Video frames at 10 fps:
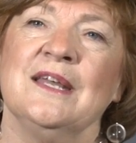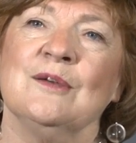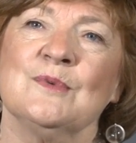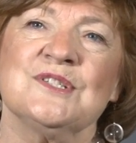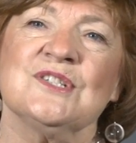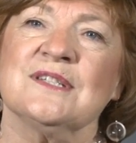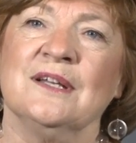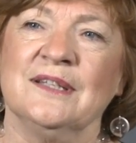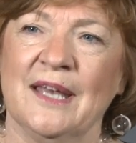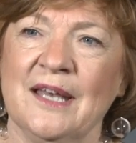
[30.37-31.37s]
it was just
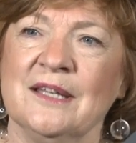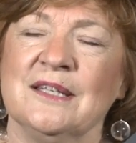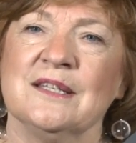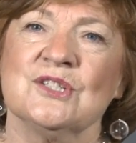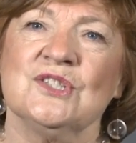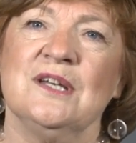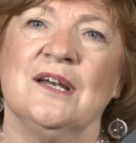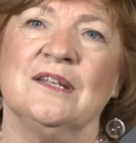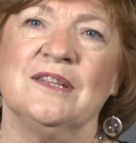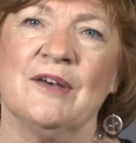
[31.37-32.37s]
uncanny that she
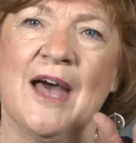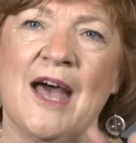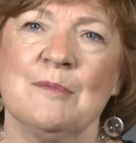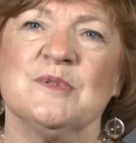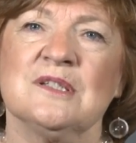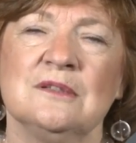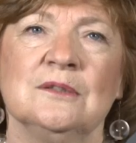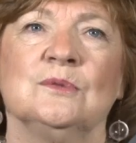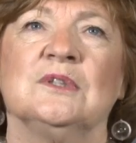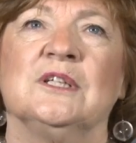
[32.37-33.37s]
had the
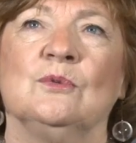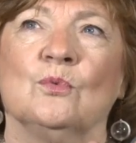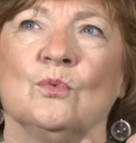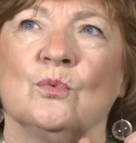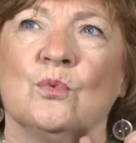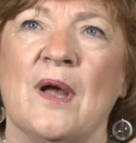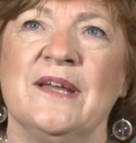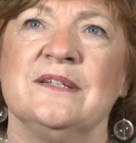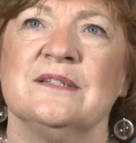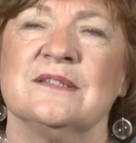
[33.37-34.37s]
absolutely
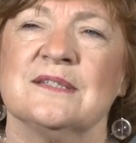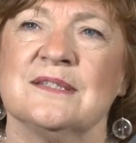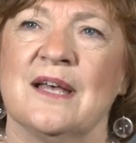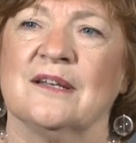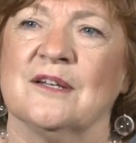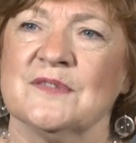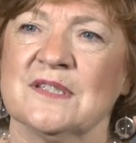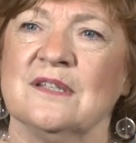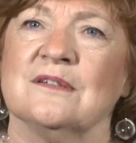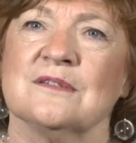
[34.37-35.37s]
right set of
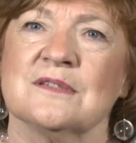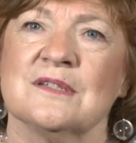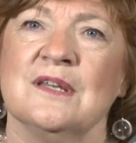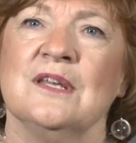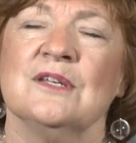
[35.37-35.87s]
skills